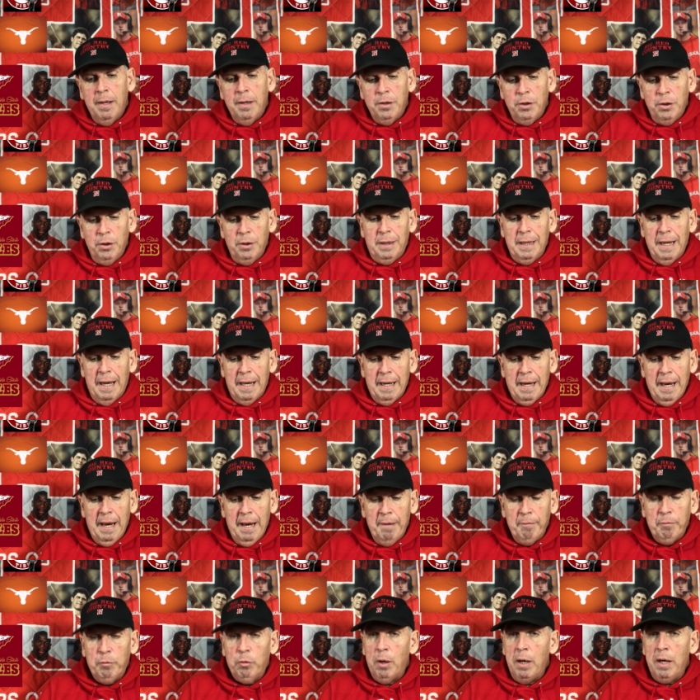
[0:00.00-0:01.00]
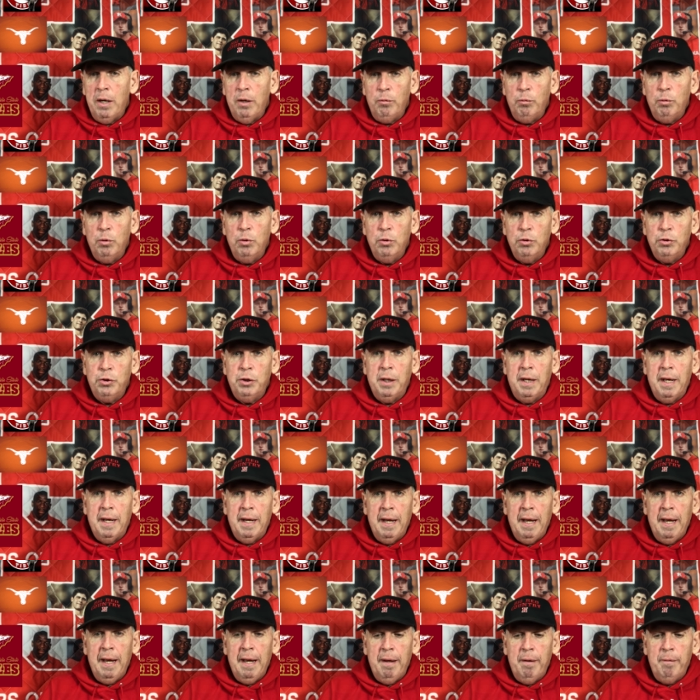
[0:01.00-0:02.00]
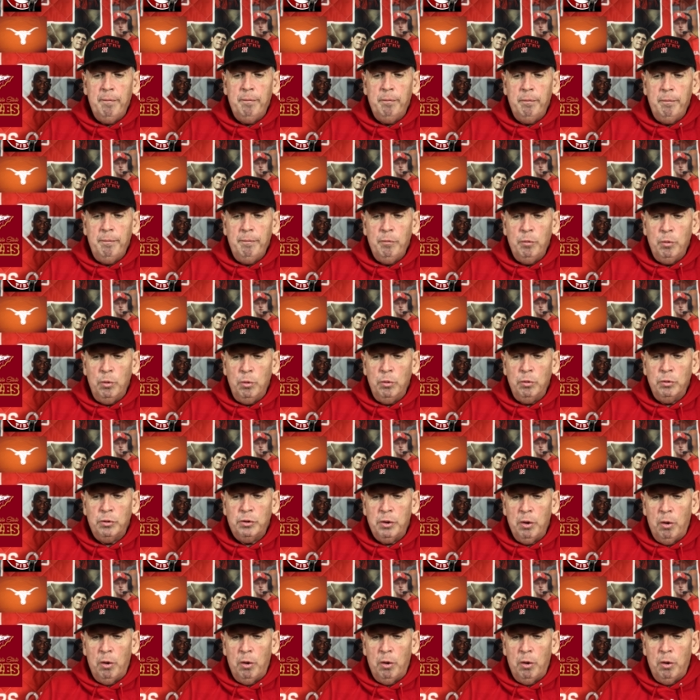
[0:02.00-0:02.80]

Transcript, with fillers: you got to have ground rules. You got to have rules.